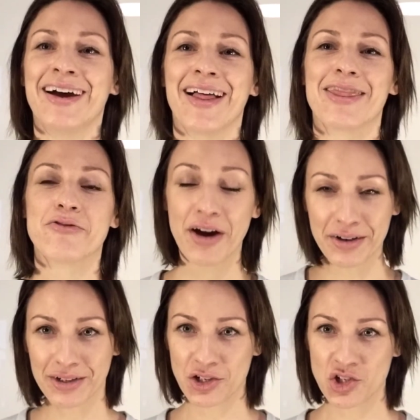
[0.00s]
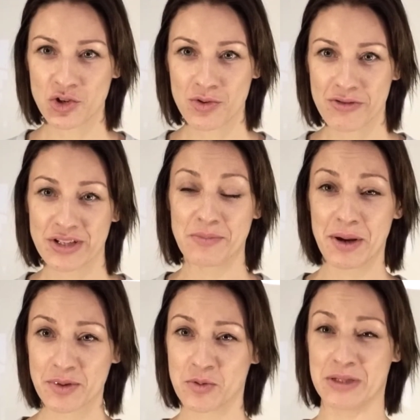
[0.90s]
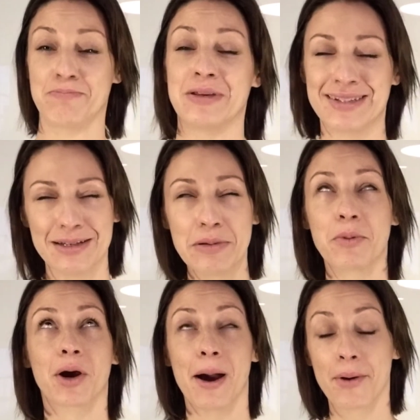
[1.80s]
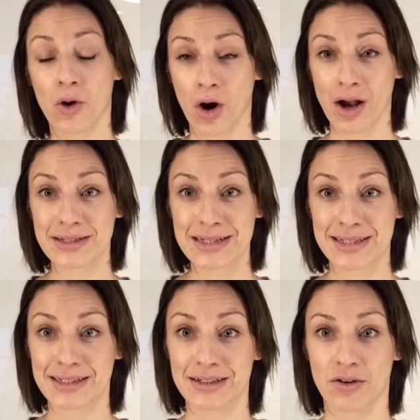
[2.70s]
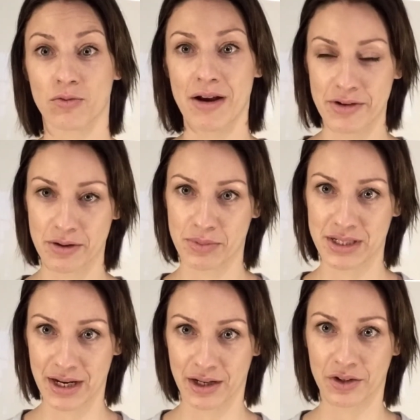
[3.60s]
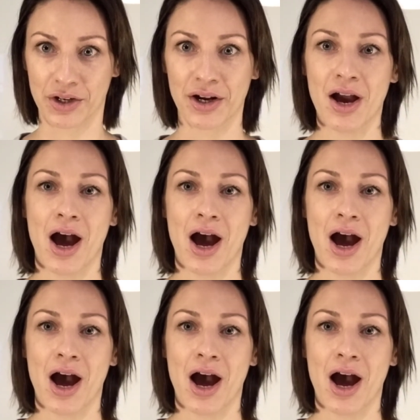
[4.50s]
The final issue we sometimes see people come across is in Revit in particular,